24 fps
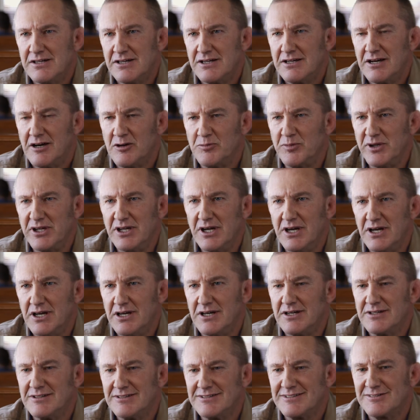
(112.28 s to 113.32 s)
I'll be
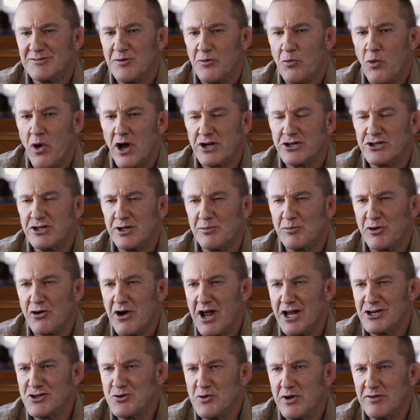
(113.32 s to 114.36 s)
watching him
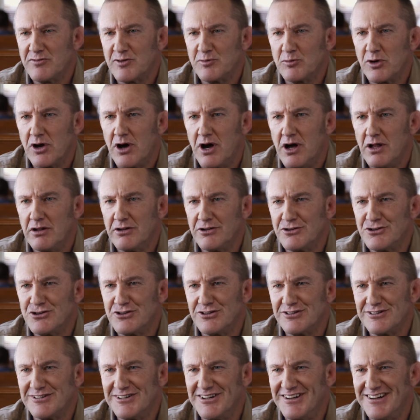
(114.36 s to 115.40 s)
graduate from college
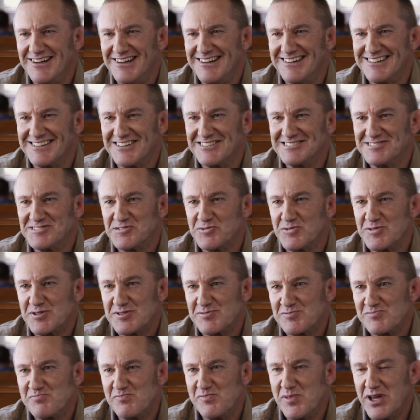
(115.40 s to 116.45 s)
and
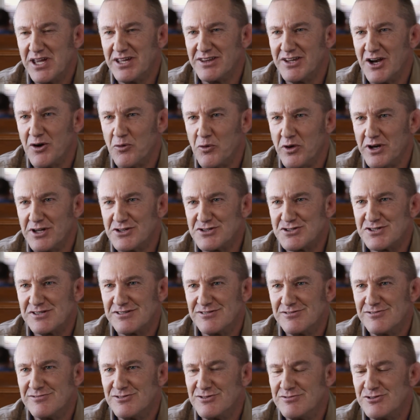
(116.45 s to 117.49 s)
being there when his
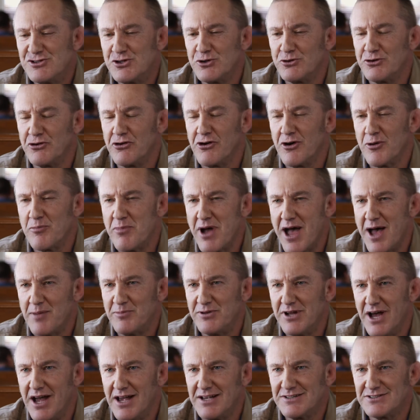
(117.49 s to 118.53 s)
children are
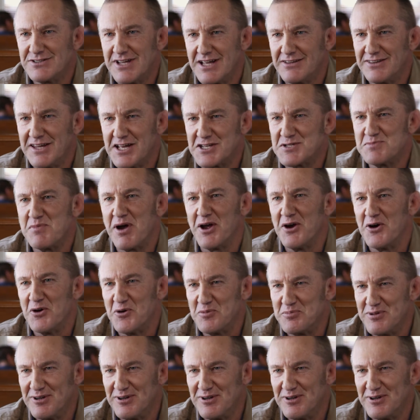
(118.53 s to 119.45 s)
baptized. That's my hope.